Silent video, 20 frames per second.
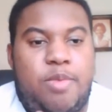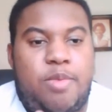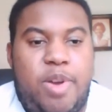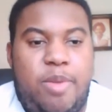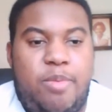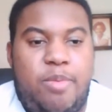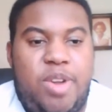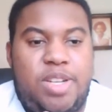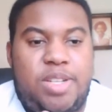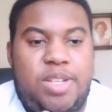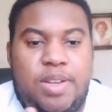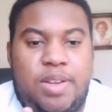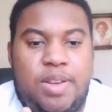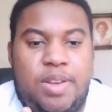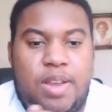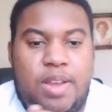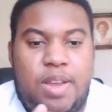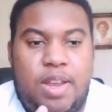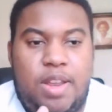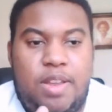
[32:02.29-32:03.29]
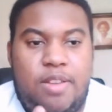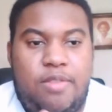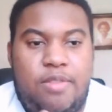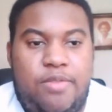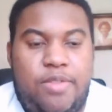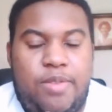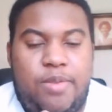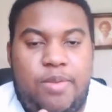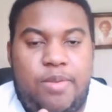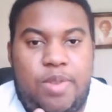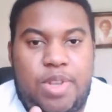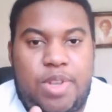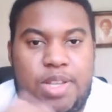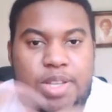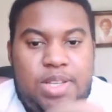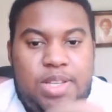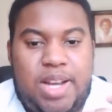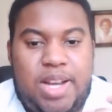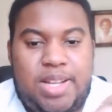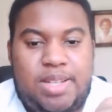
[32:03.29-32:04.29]
Pretty much he
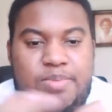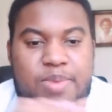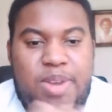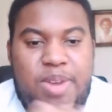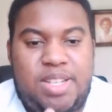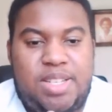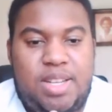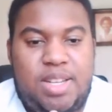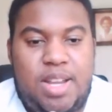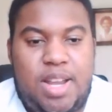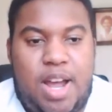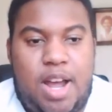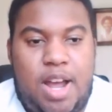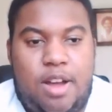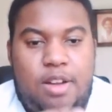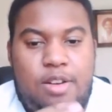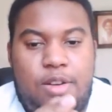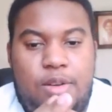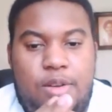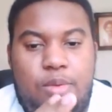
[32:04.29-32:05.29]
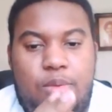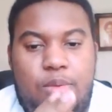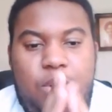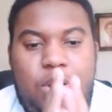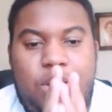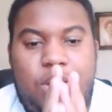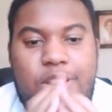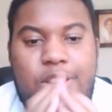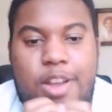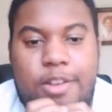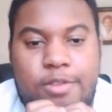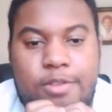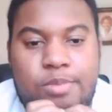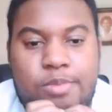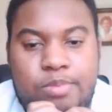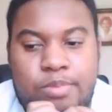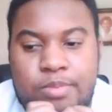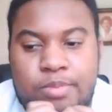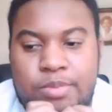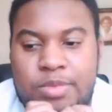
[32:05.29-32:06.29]
does basically. I don't know what left.
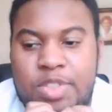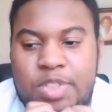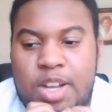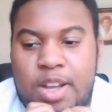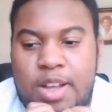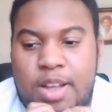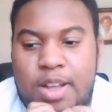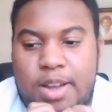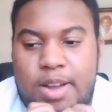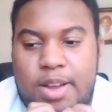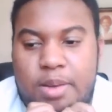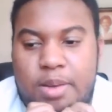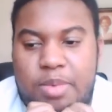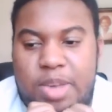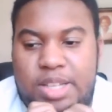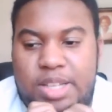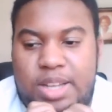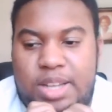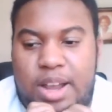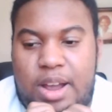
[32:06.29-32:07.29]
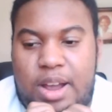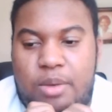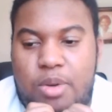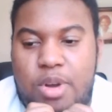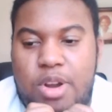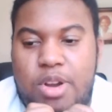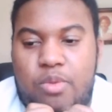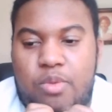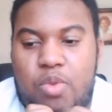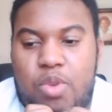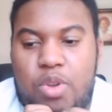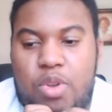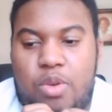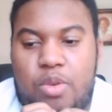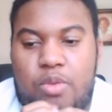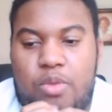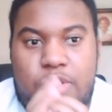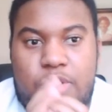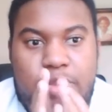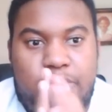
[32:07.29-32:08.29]
Basically, I went a little
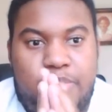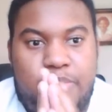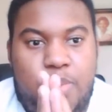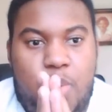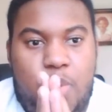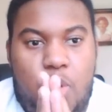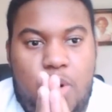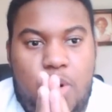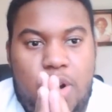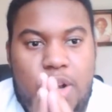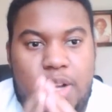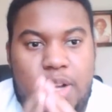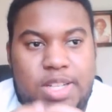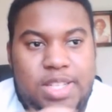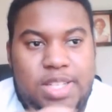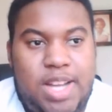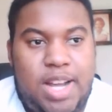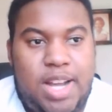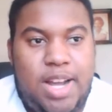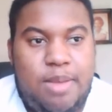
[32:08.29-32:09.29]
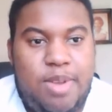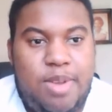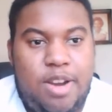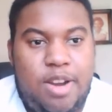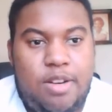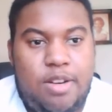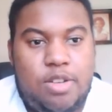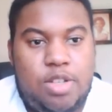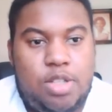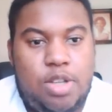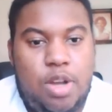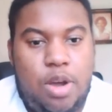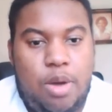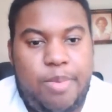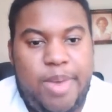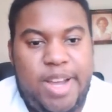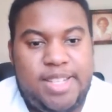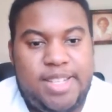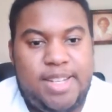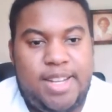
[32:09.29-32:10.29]
overboard on the time here, so
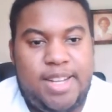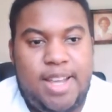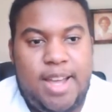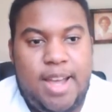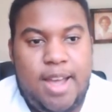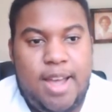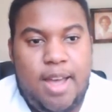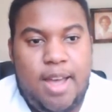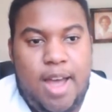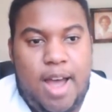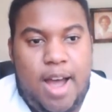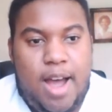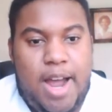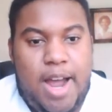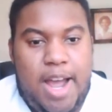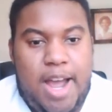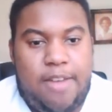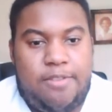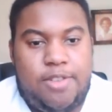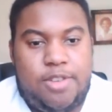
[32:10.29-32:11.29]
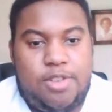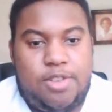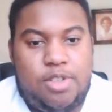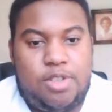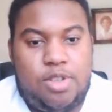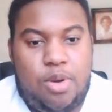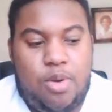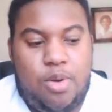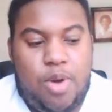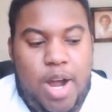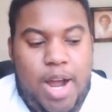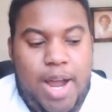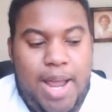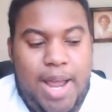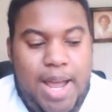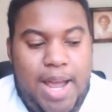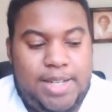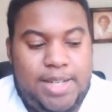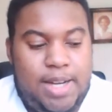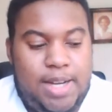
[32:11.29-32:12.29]
basically I
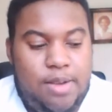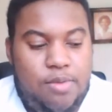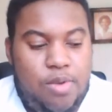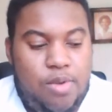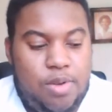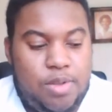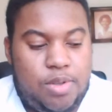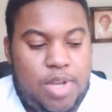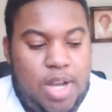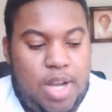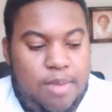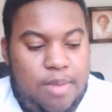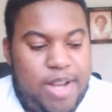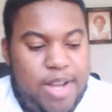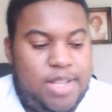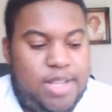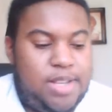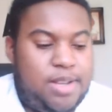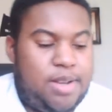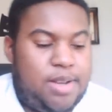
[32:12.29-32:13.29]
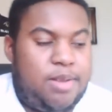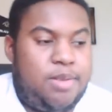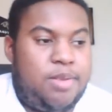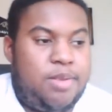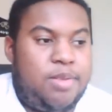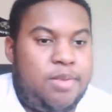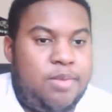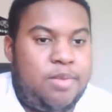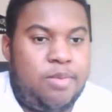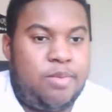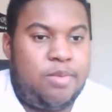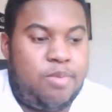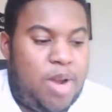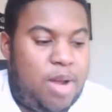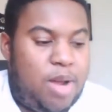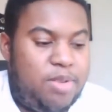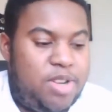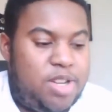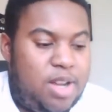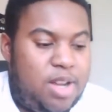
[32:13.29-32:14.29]
actually will
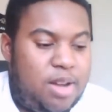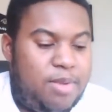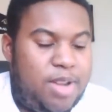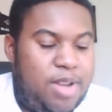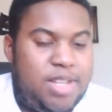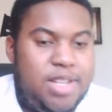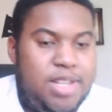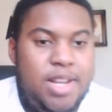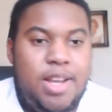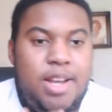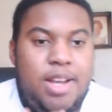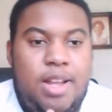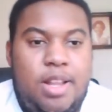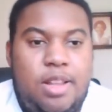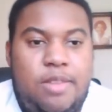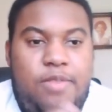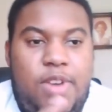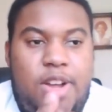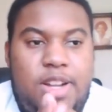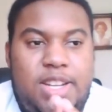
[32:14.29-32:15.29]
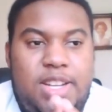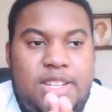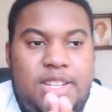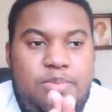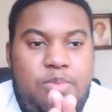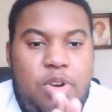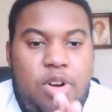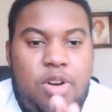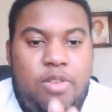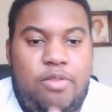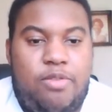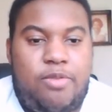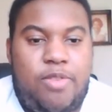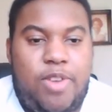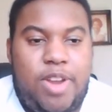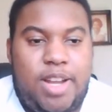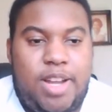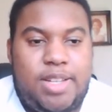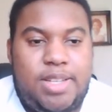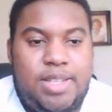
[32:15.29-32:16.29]
probably talk about Fontes
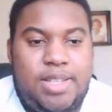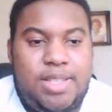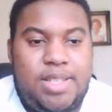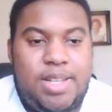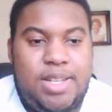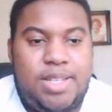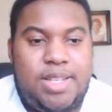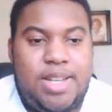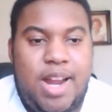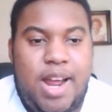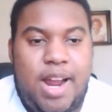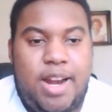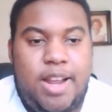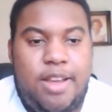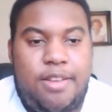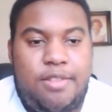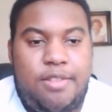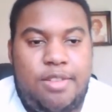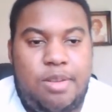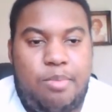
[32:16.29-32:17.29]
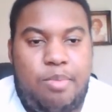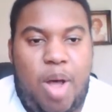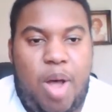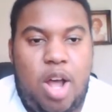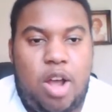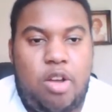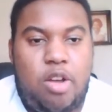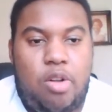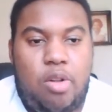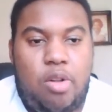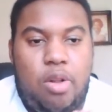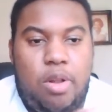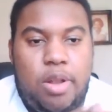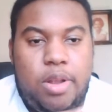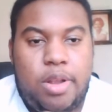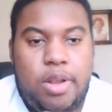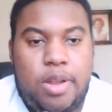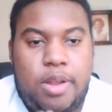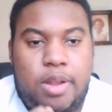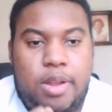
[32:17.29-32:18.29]
Perfect Cincinnati debacle
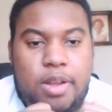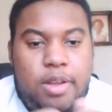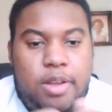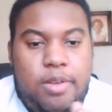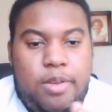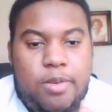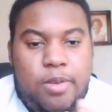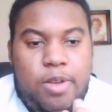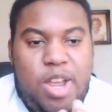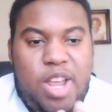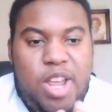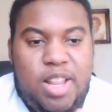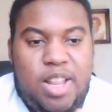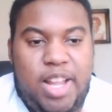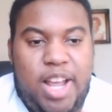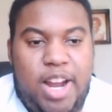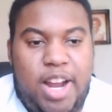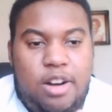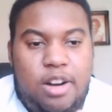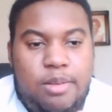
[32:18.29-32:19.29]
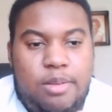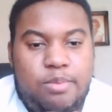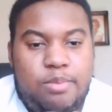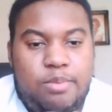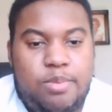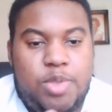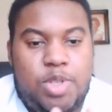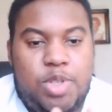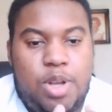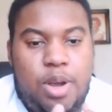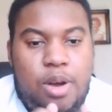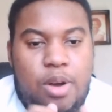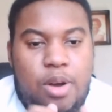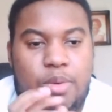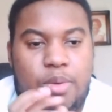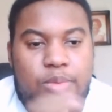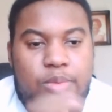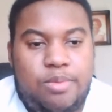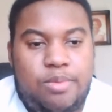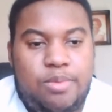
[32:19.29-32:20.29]
later.
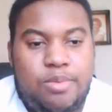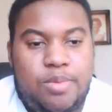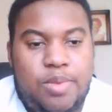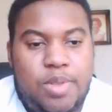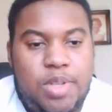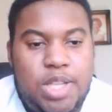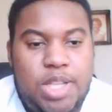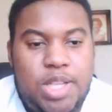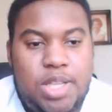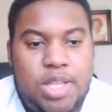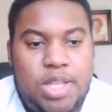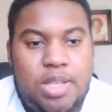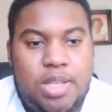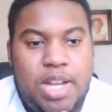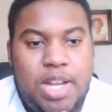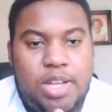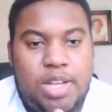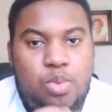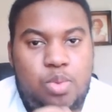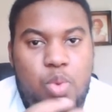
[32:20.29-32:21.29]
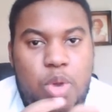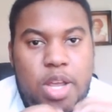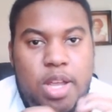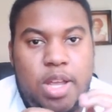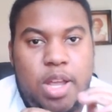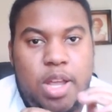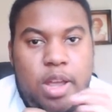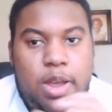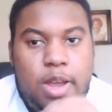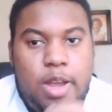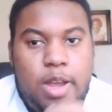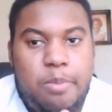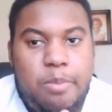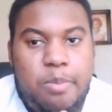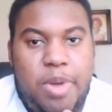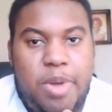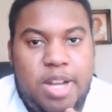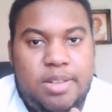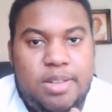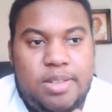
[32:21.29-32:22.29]
So next week,
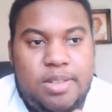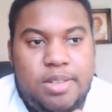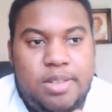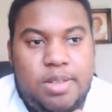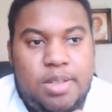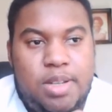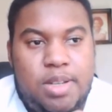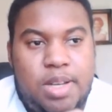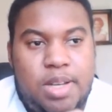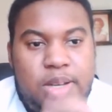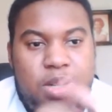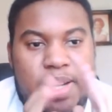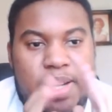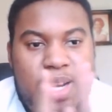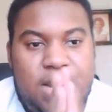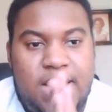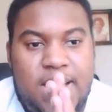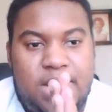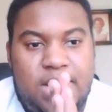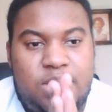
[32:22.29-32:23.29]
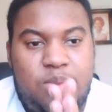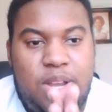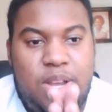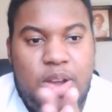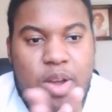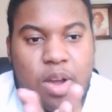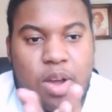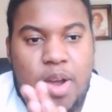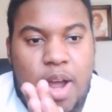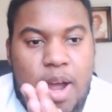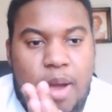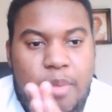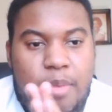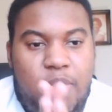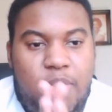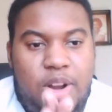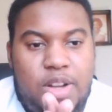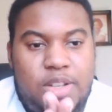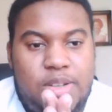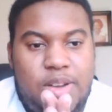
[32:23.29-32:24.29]
but next week I'm
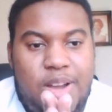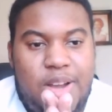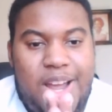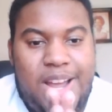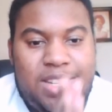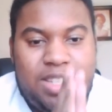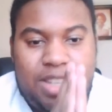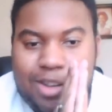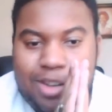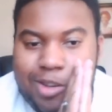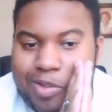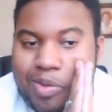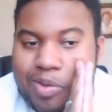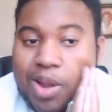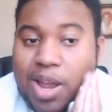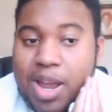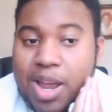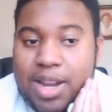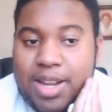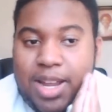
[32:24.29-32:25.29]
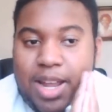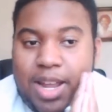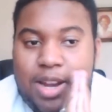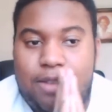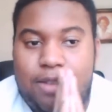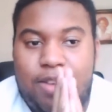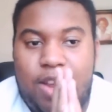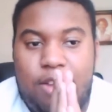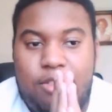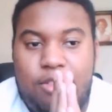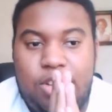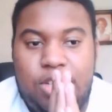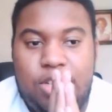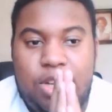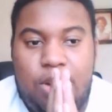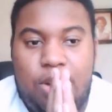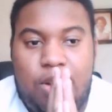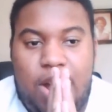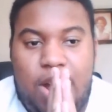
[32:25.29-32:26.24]
also asking at the end of every show.